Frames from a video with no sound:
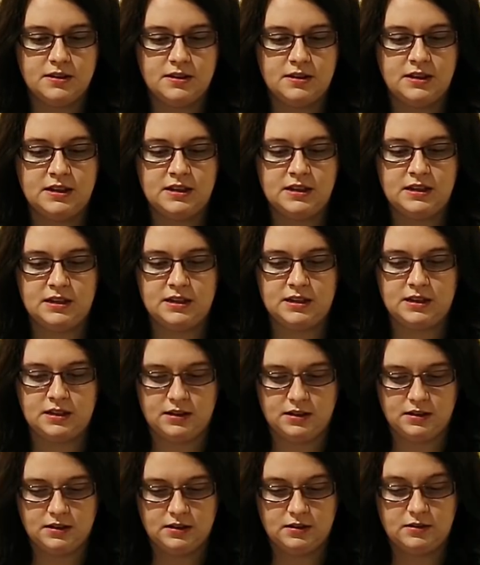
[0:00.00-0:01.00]
the
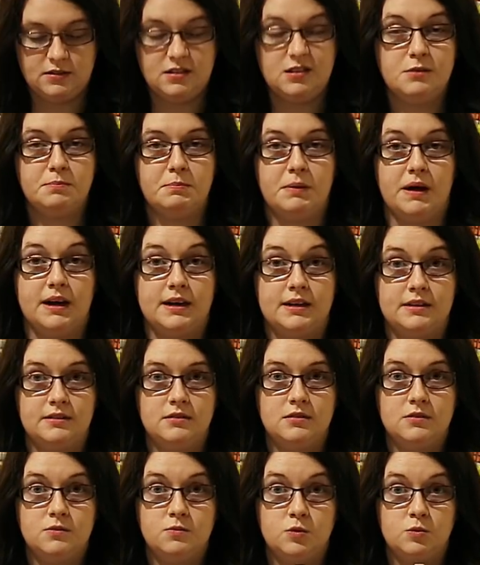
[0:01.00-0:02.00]

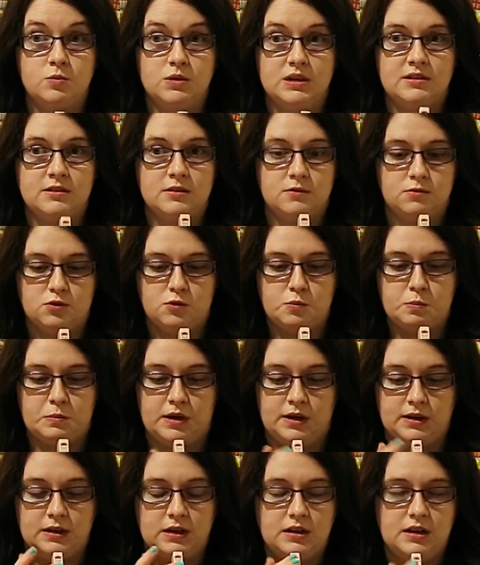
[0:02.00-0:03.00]
spines for Waiting for
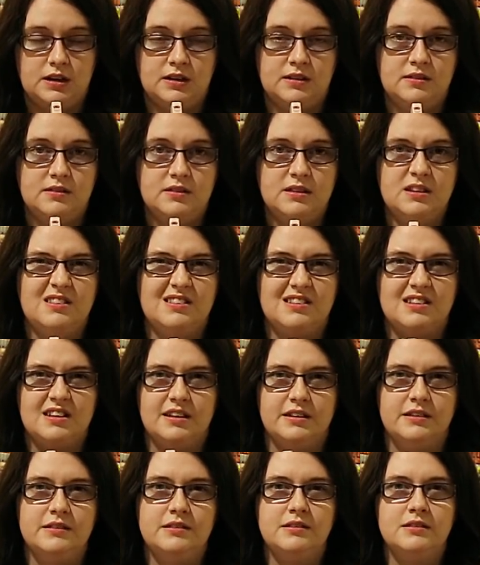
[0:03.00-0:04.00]
Spring. These
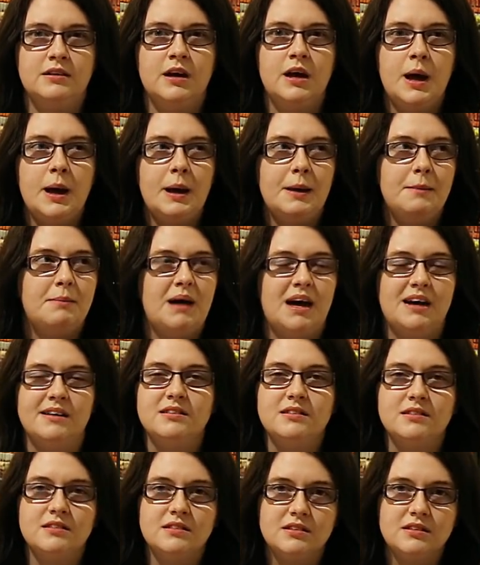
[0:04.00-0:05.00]
nice
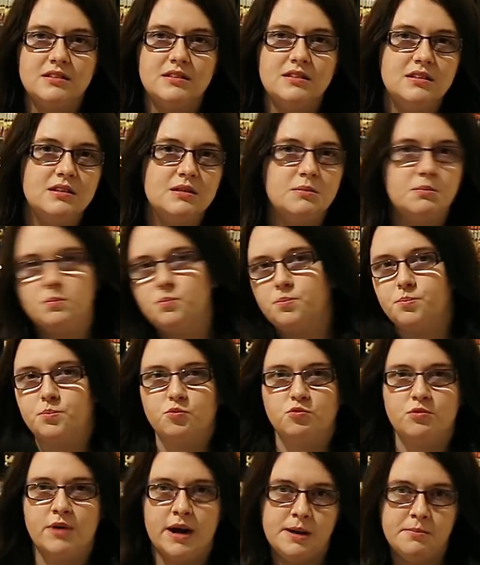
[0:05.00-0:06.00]
pastel
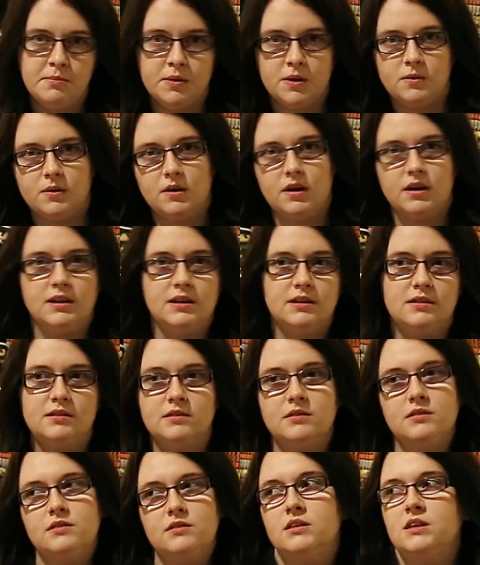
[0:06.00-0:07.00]
rainbow
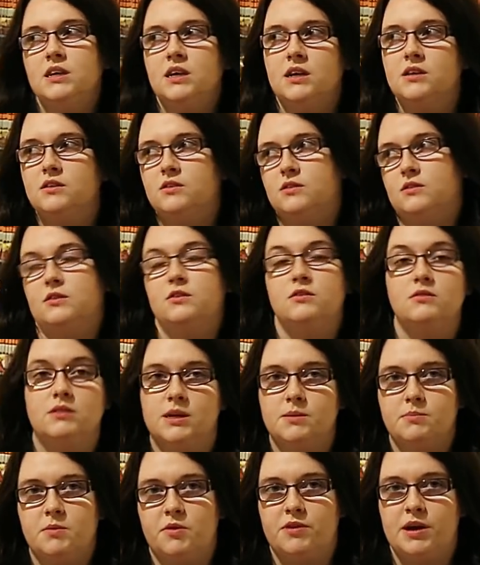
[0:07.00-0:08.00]
colours. So I do
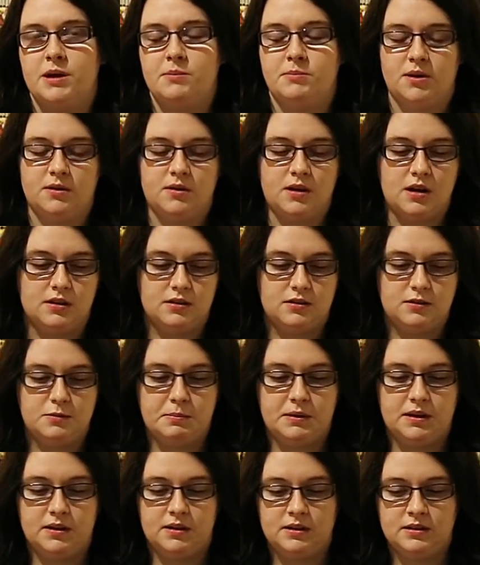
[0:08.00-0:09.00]
like my rainbow colour
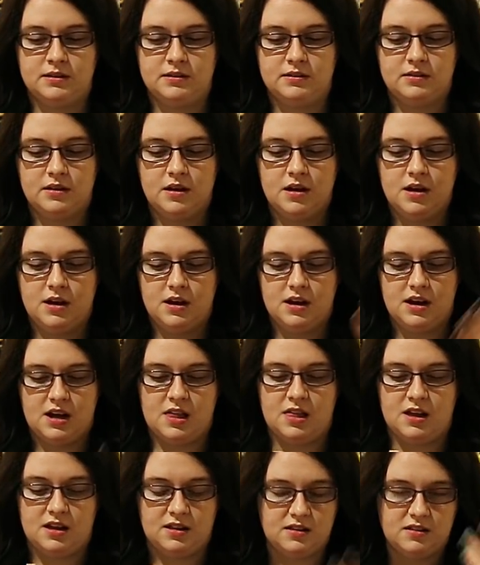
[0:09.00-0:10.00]
spines,
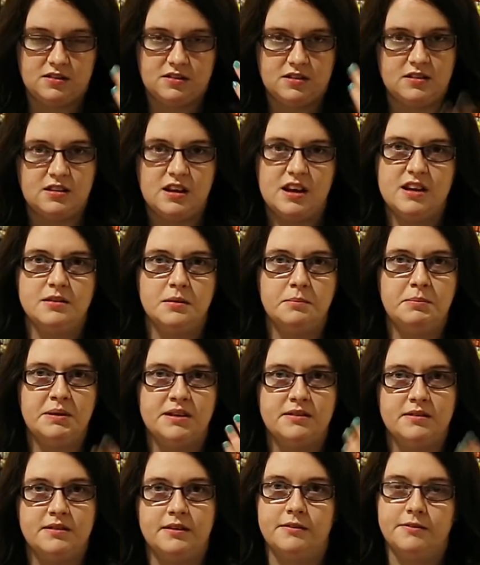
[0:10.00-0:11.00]
and then it's a
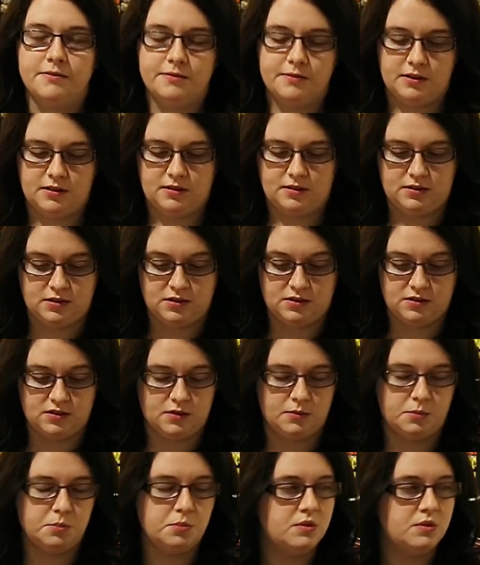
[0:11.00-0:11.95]
bit different. They're so